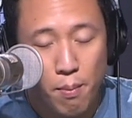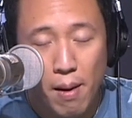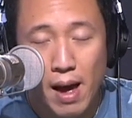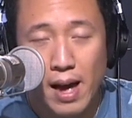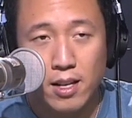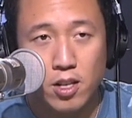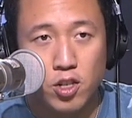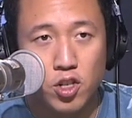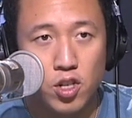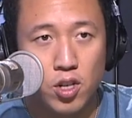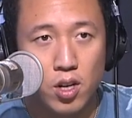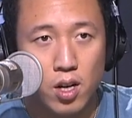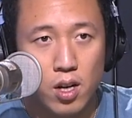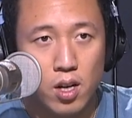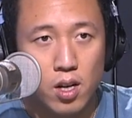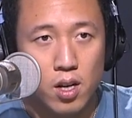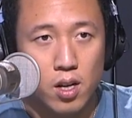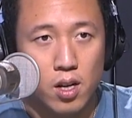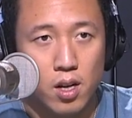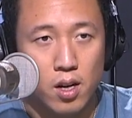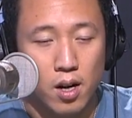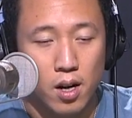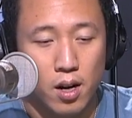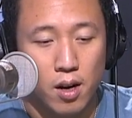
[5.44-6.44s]
would match
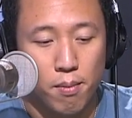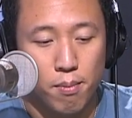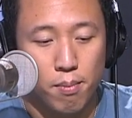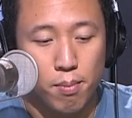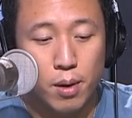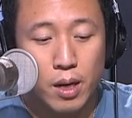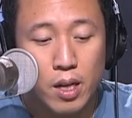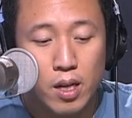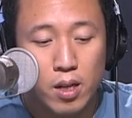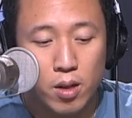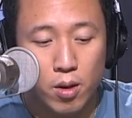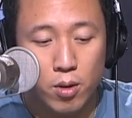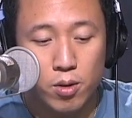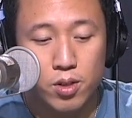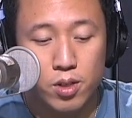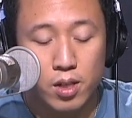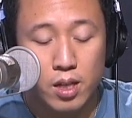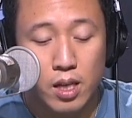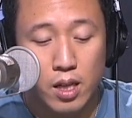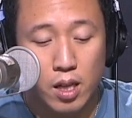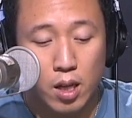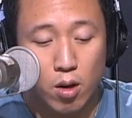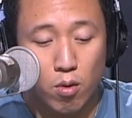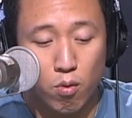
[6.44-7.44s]
pretty
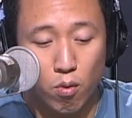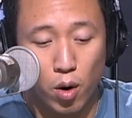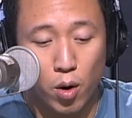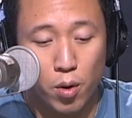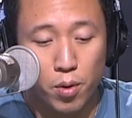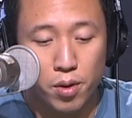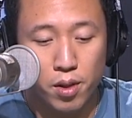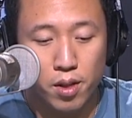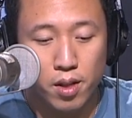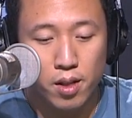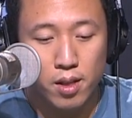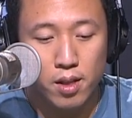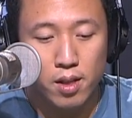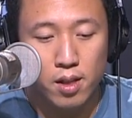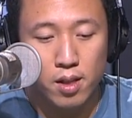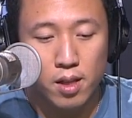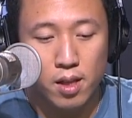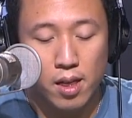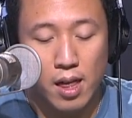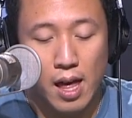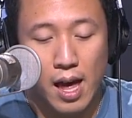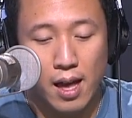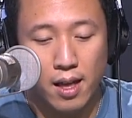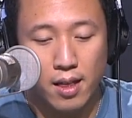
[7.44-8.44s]
closely the growth
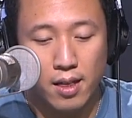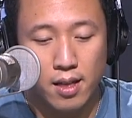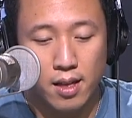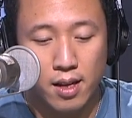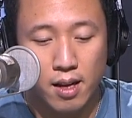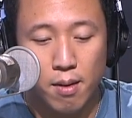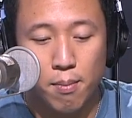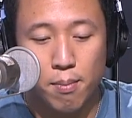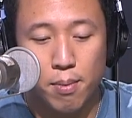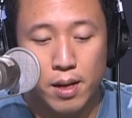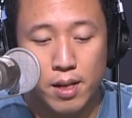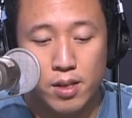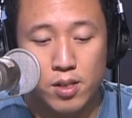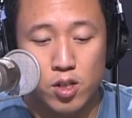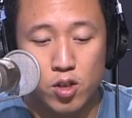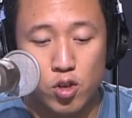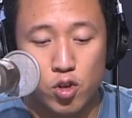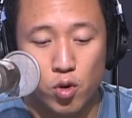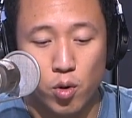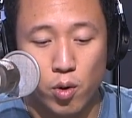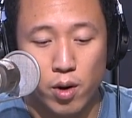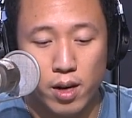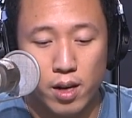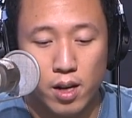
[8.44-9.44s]
that the company has
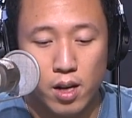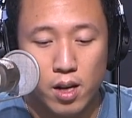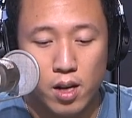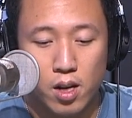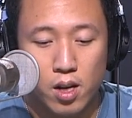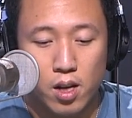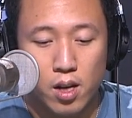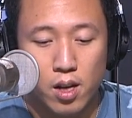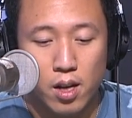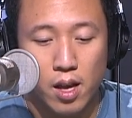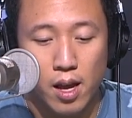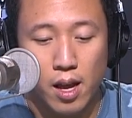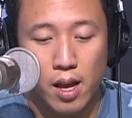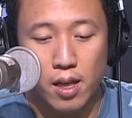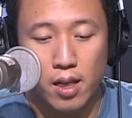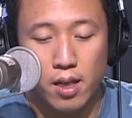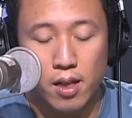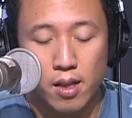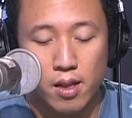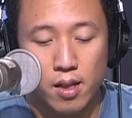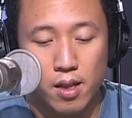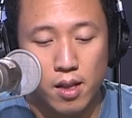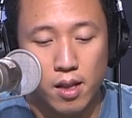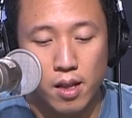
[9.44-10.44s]
enjoyed.
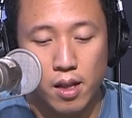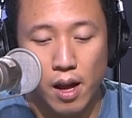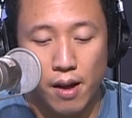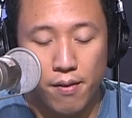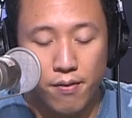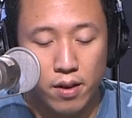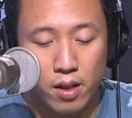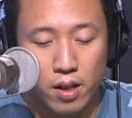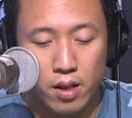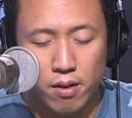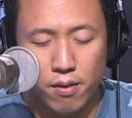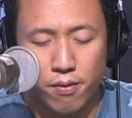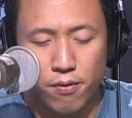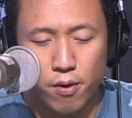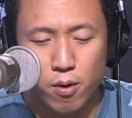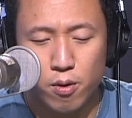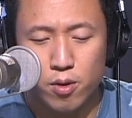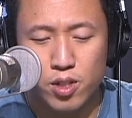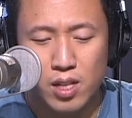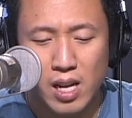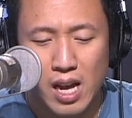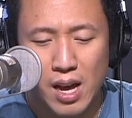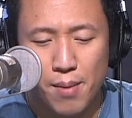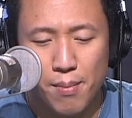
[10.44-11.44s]
And I feel like the
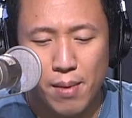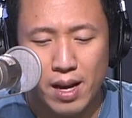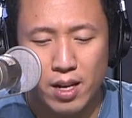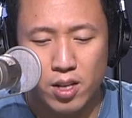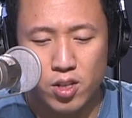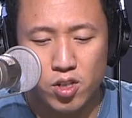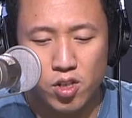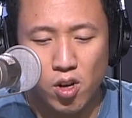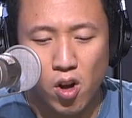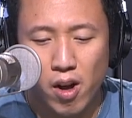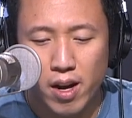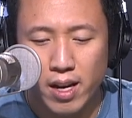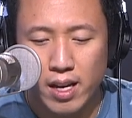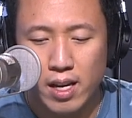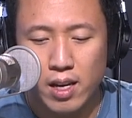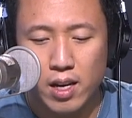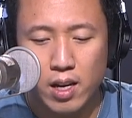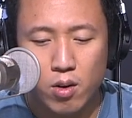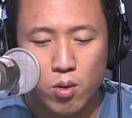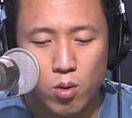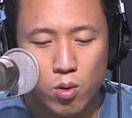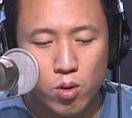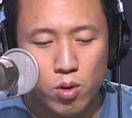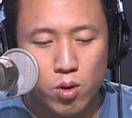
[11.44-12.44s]
first time I saw a
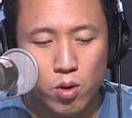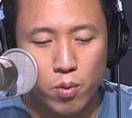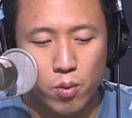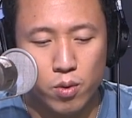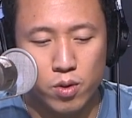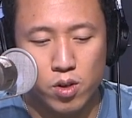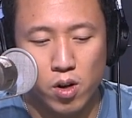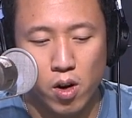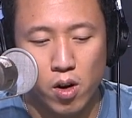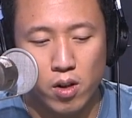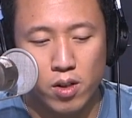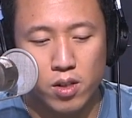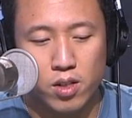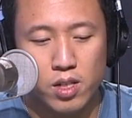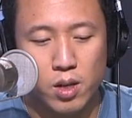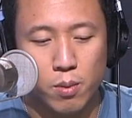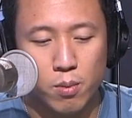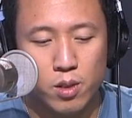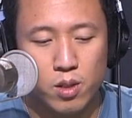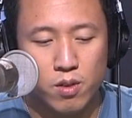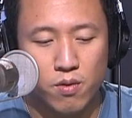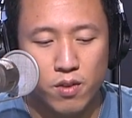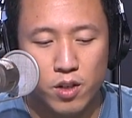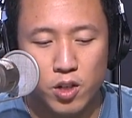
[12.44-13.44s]
Yeti cooler was on
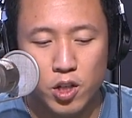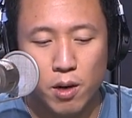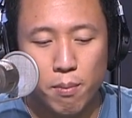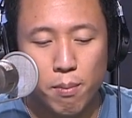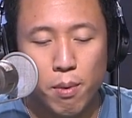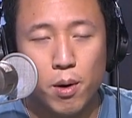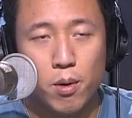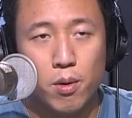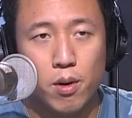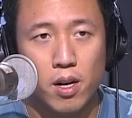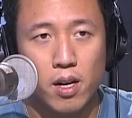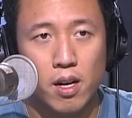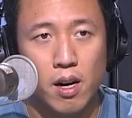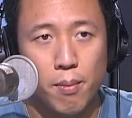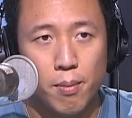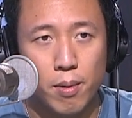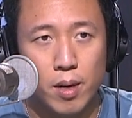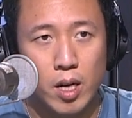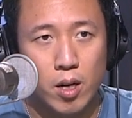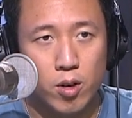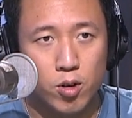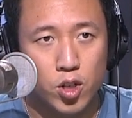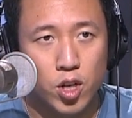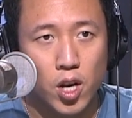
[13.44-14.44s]
someone's fishing boat a
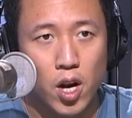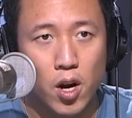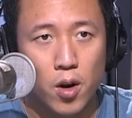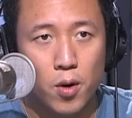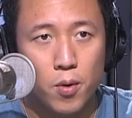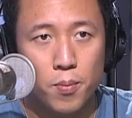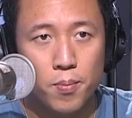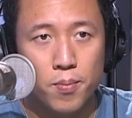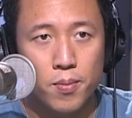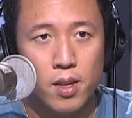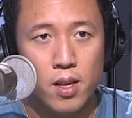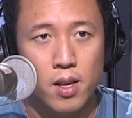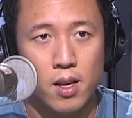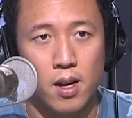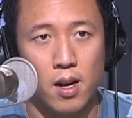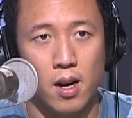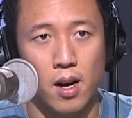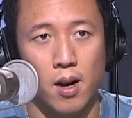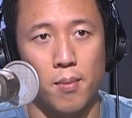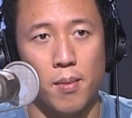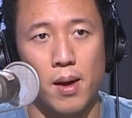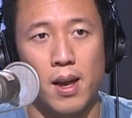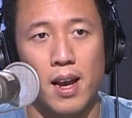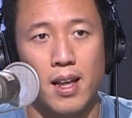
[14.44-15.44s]
couple years ago.
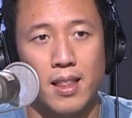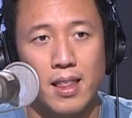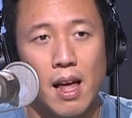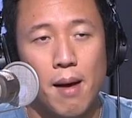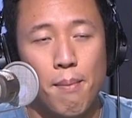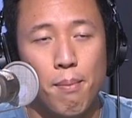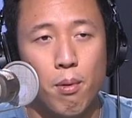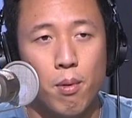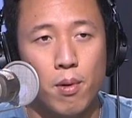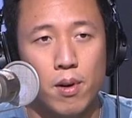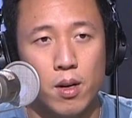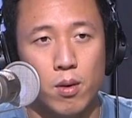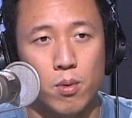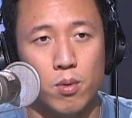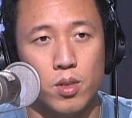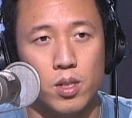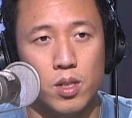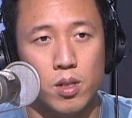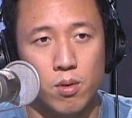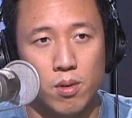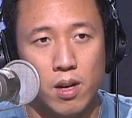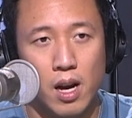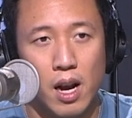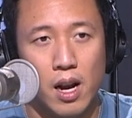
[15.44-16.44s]
And at that point, it was
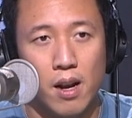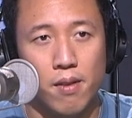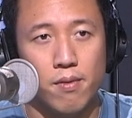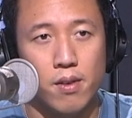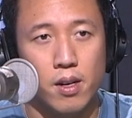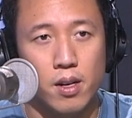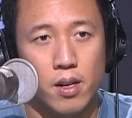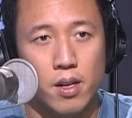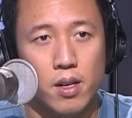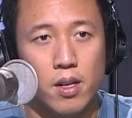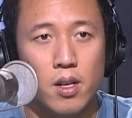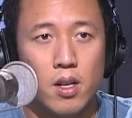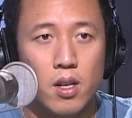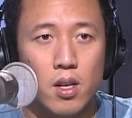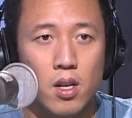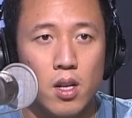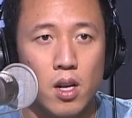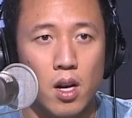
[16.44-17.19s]
still kind of